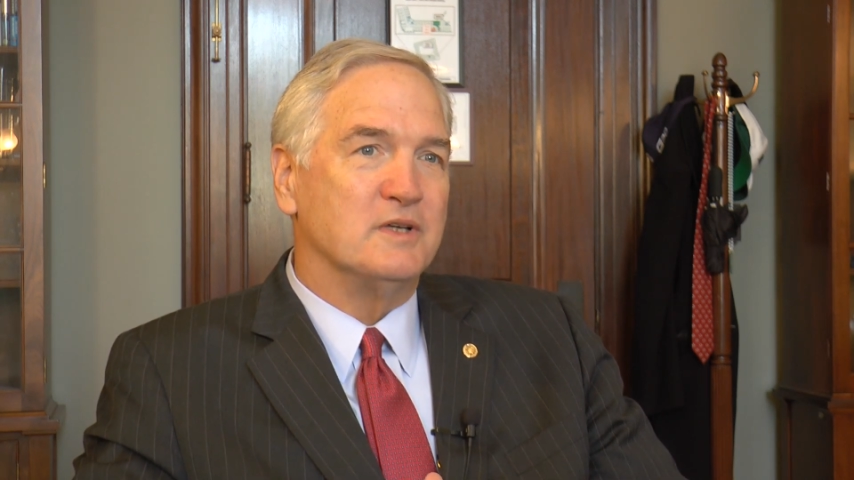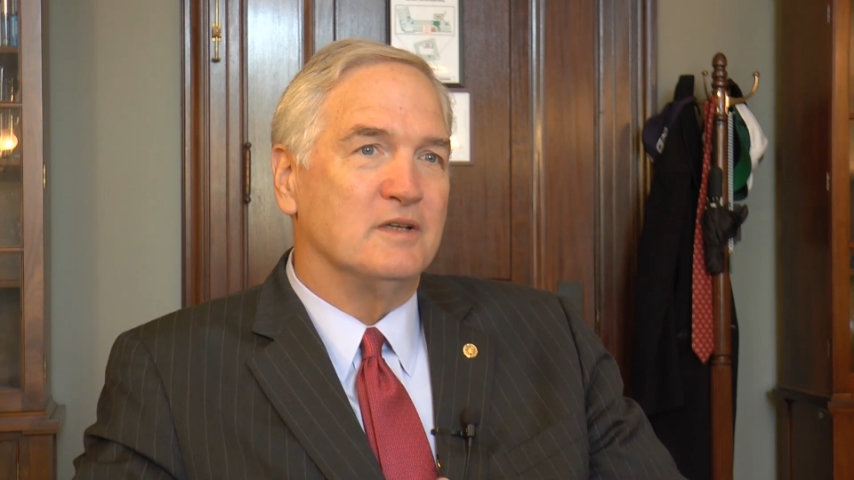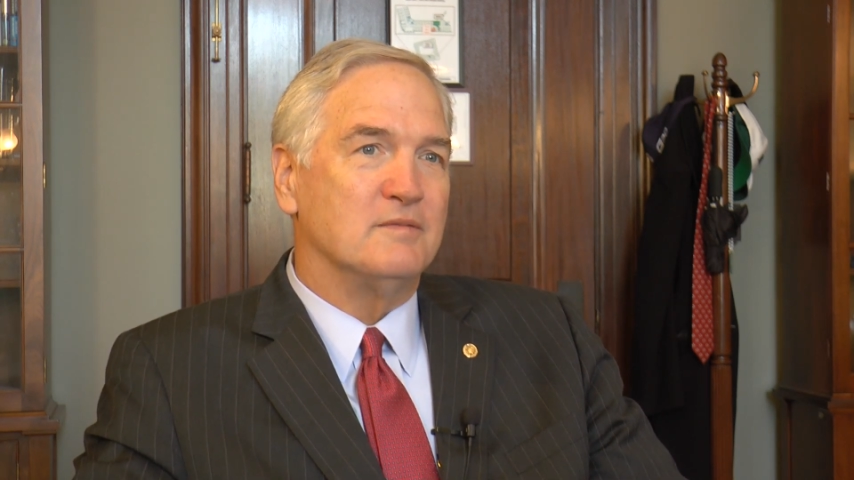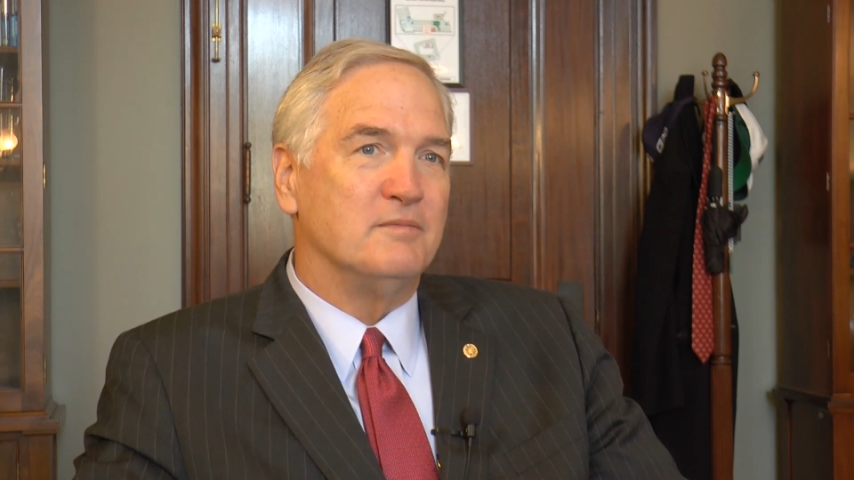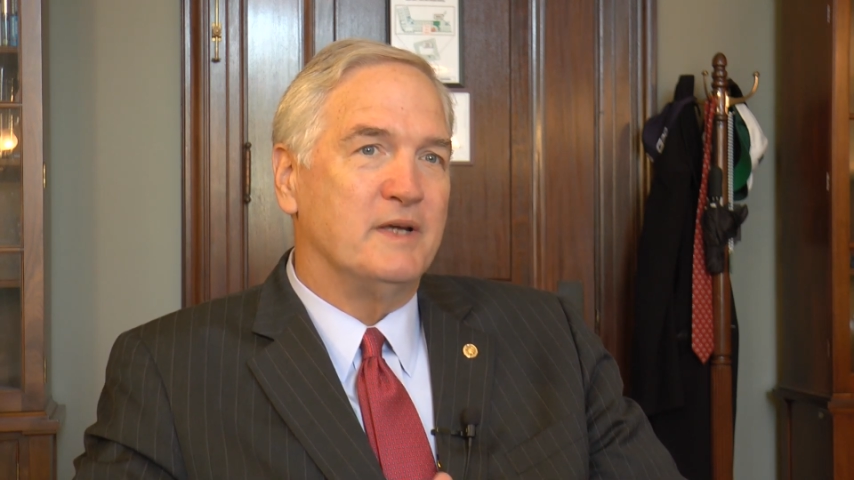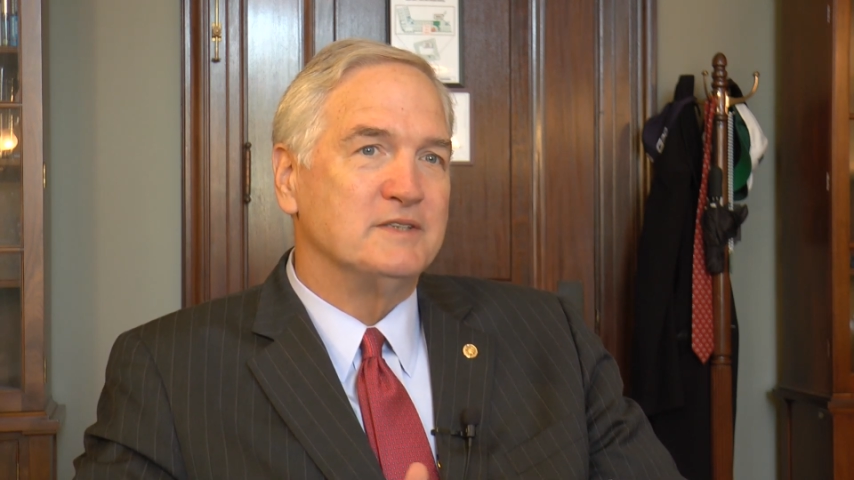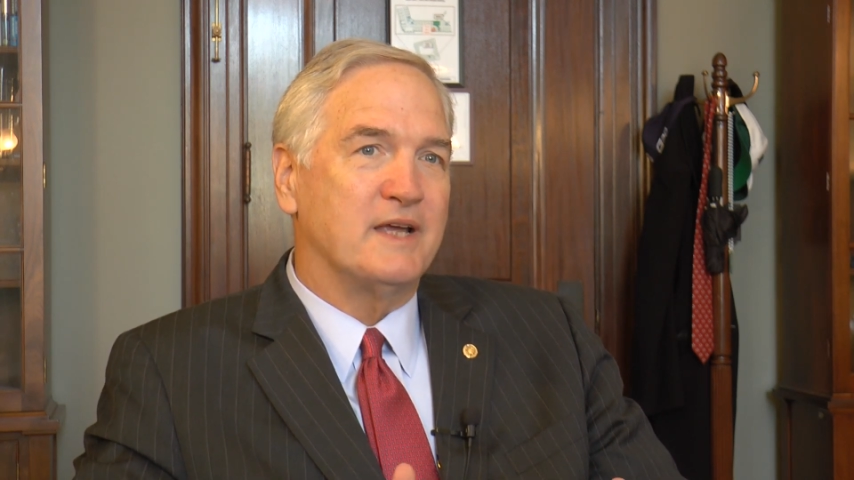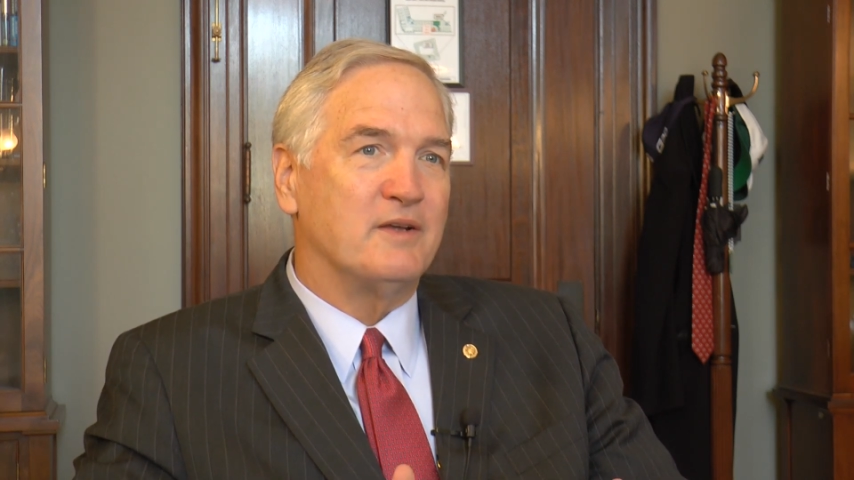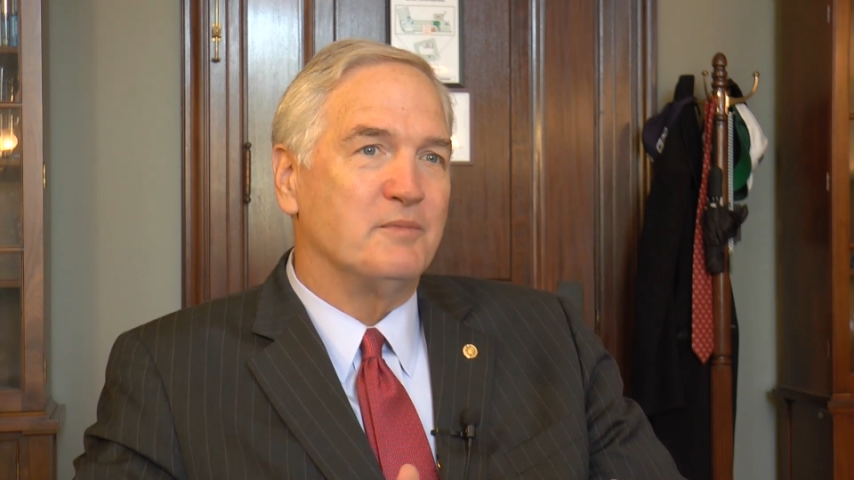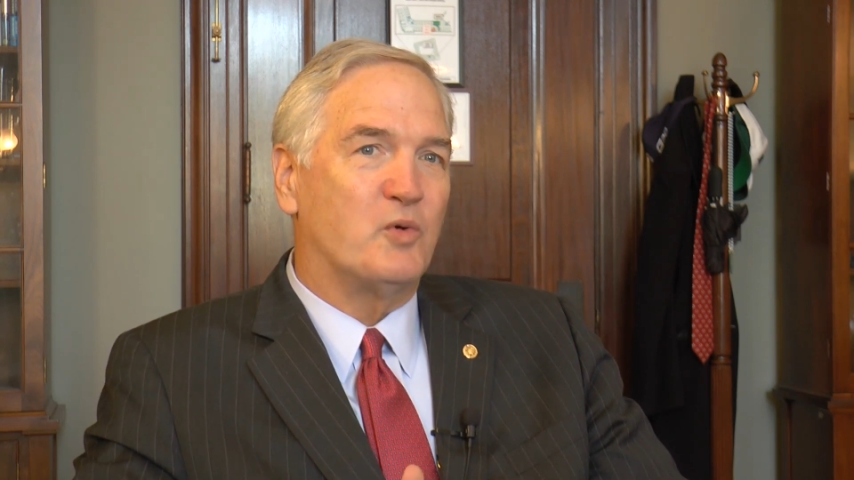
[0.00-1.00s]
that may
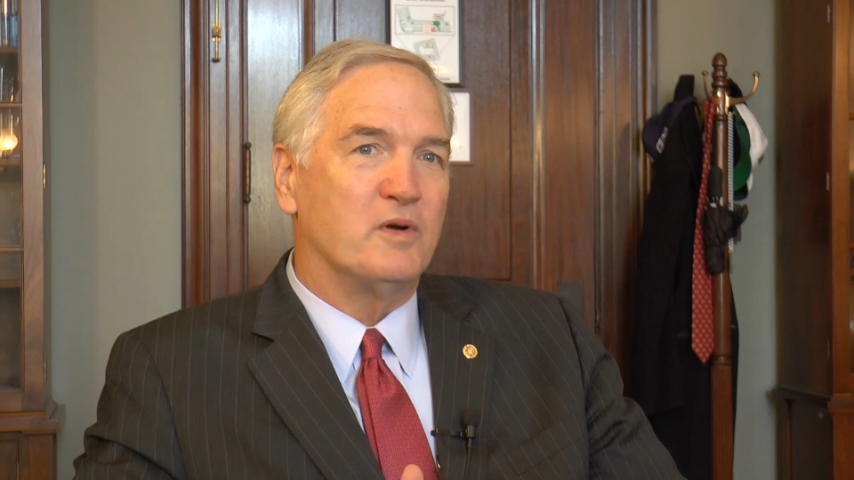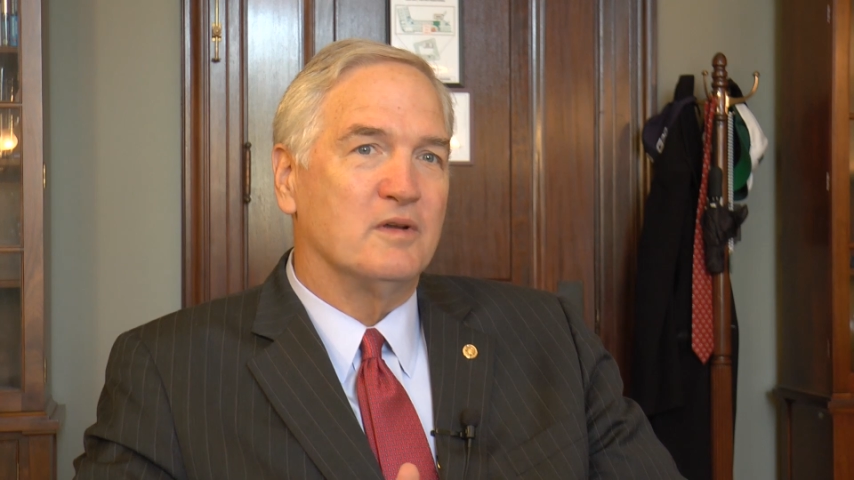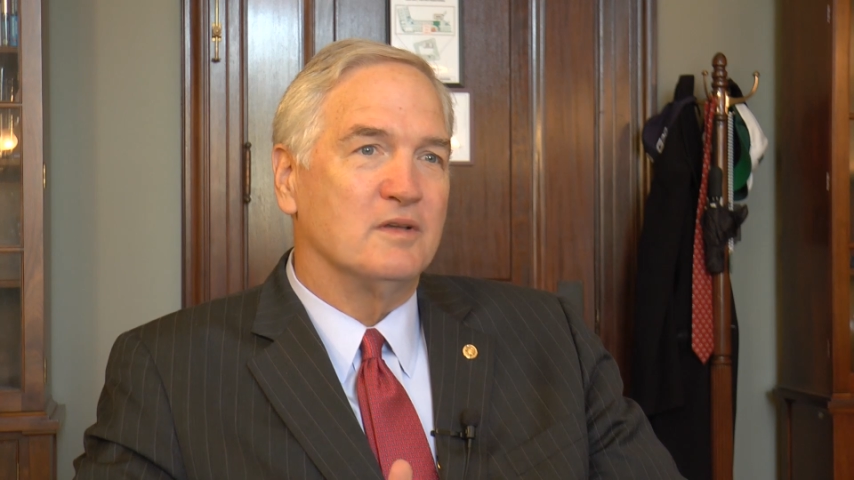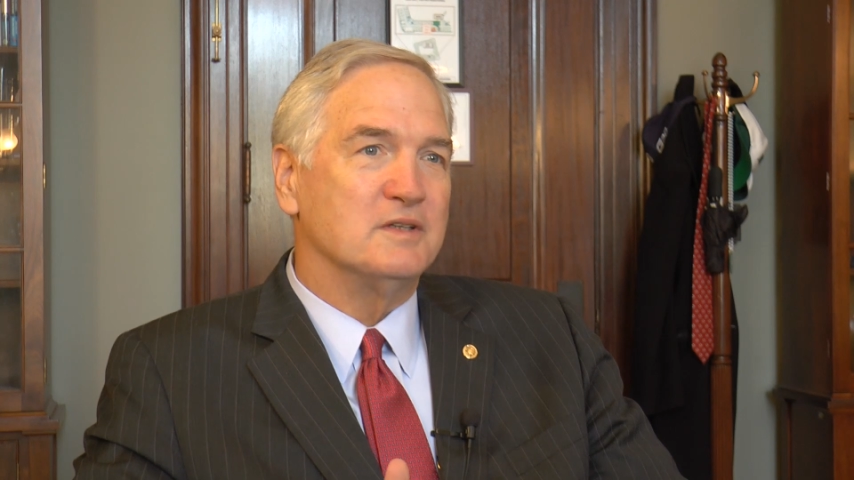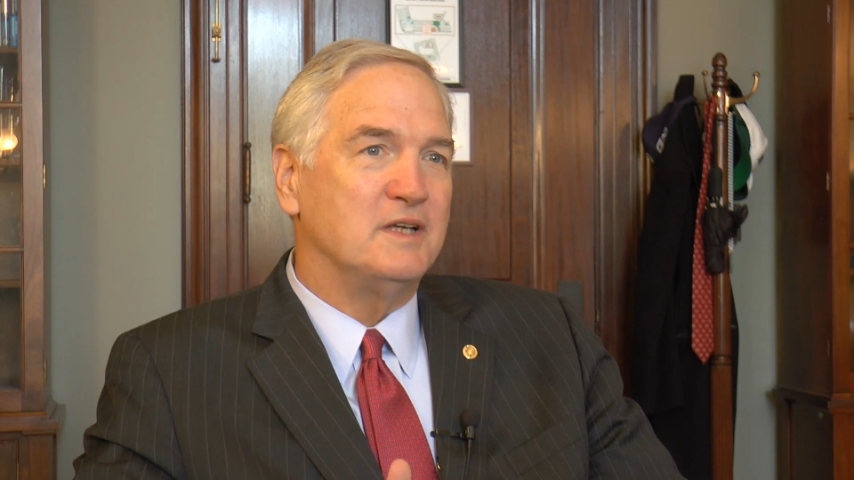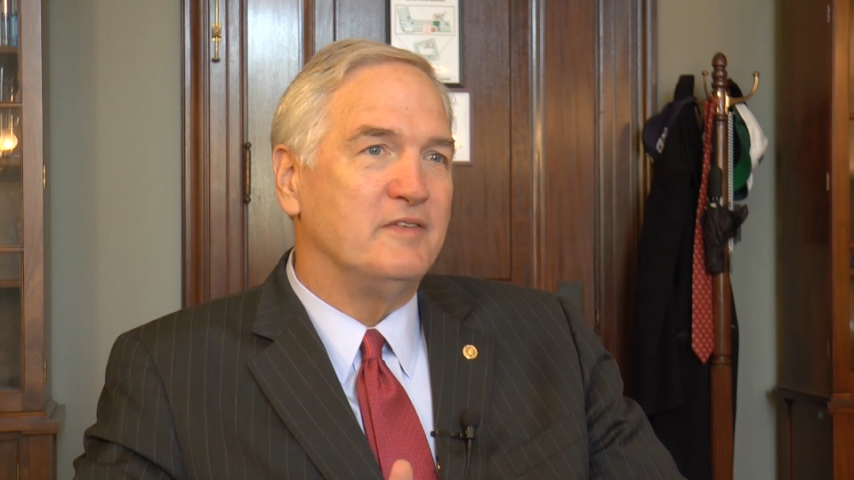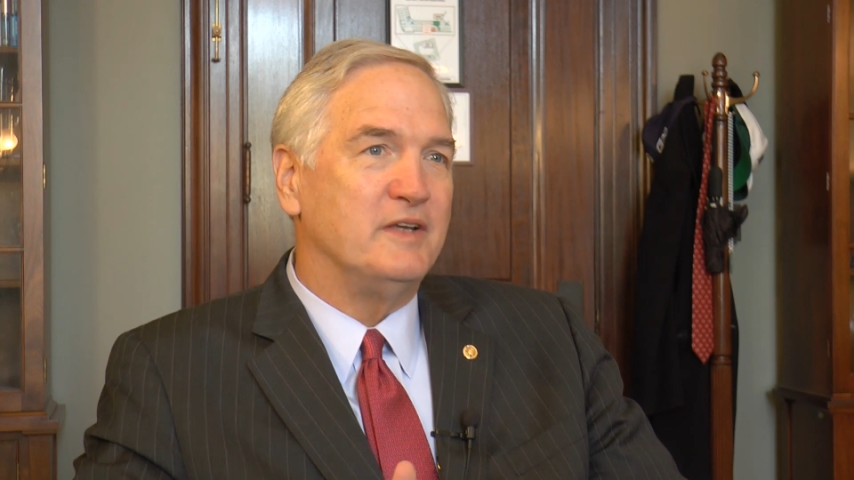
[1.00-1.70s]
sound important on the T